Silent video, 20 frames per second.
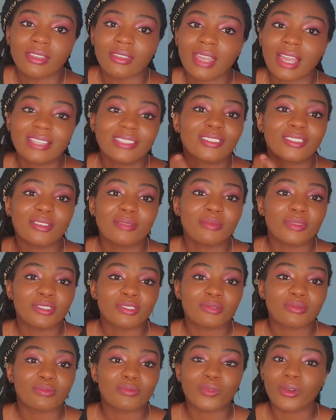Not so
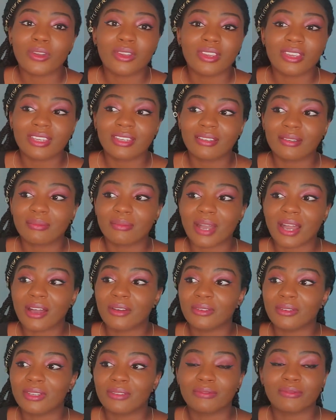much worried
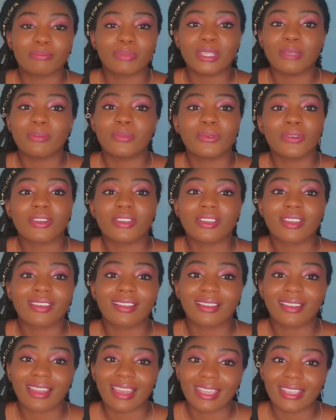about if people are
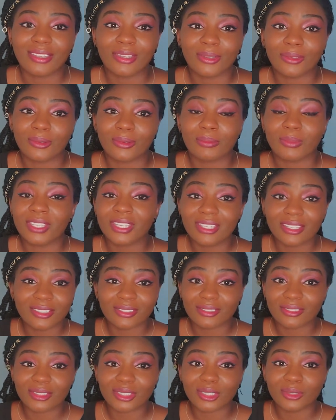gonna like you,
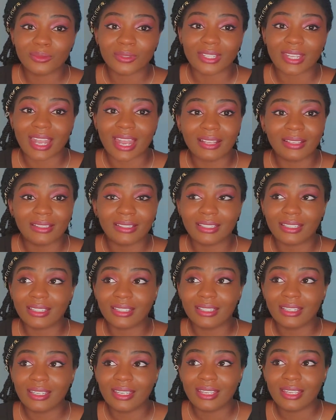because in
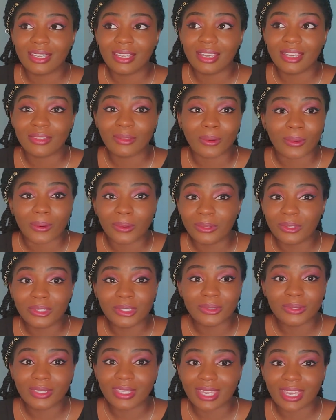reality, the older
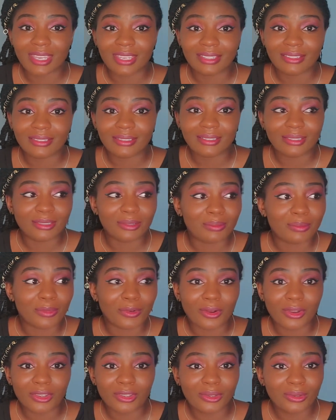you get, the
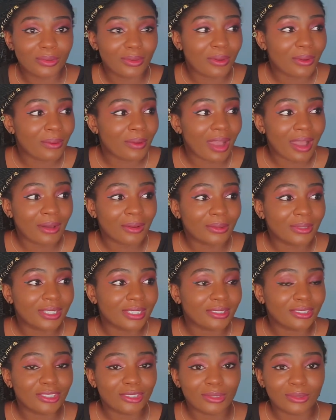more you go out
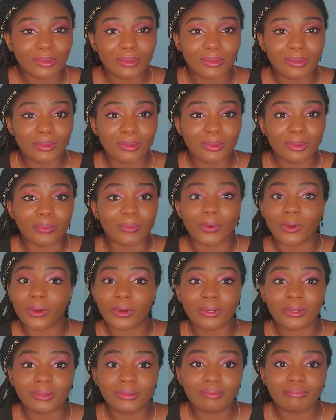into the
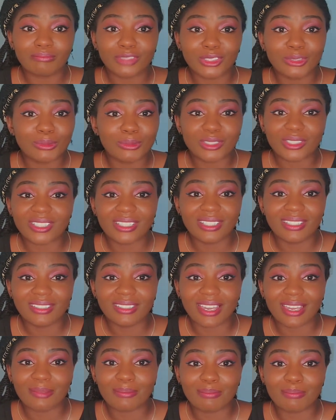world, you'll see
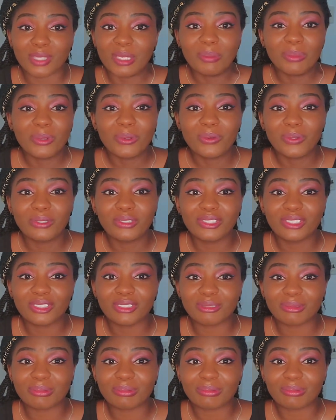that people will
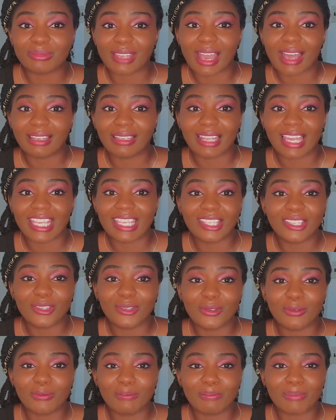just not like
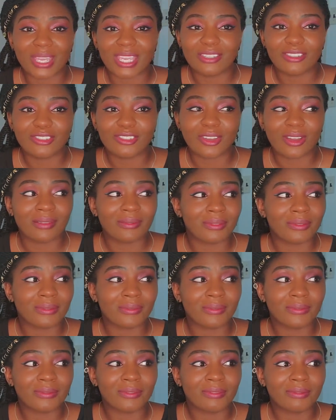you based off
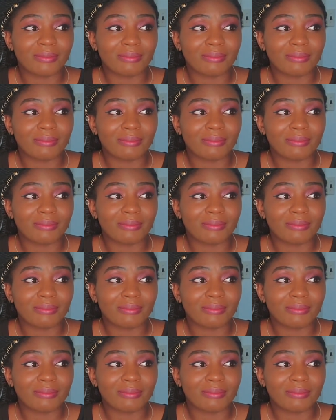of